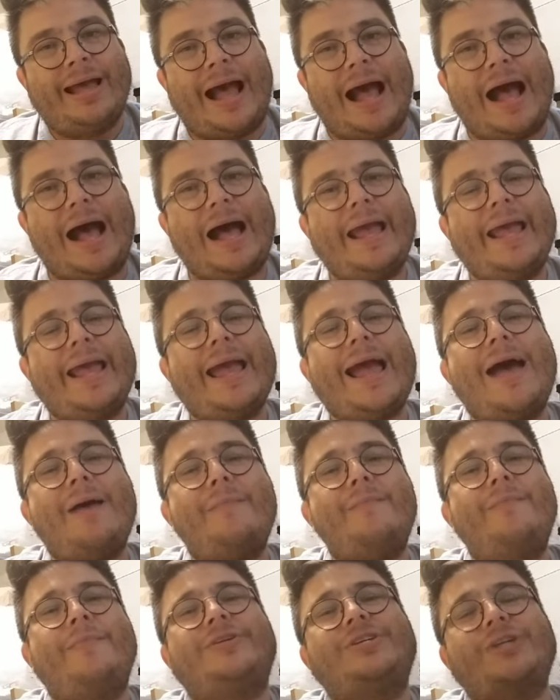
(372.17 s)
I
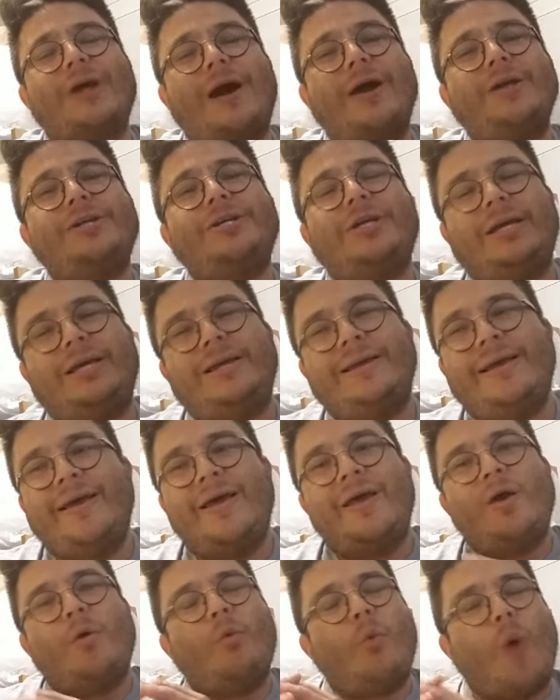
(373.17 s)
am charging
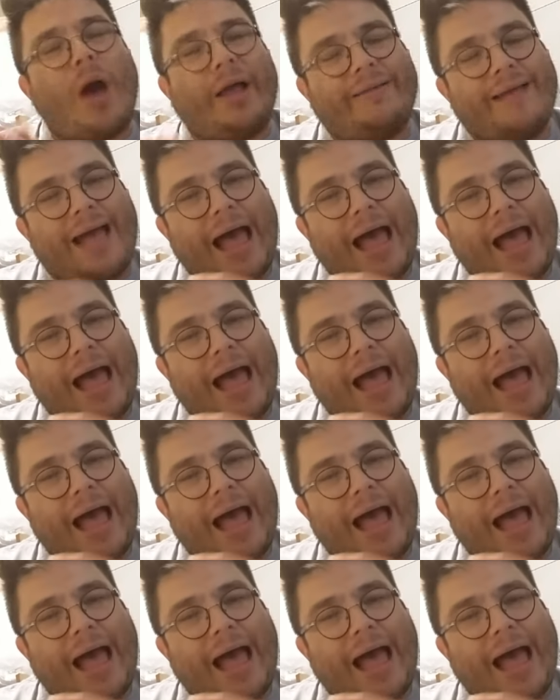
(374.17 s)
what